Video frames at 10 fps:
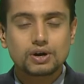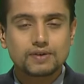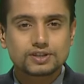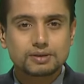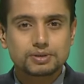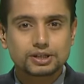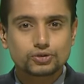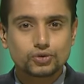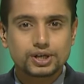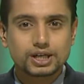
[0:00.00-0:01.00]
have they been
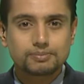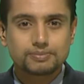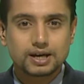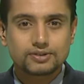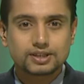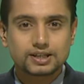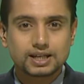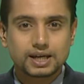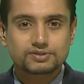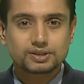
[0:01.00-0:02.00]
going about their
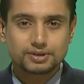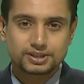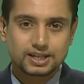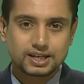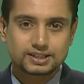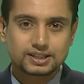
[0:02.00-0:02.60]
lives amid the heat.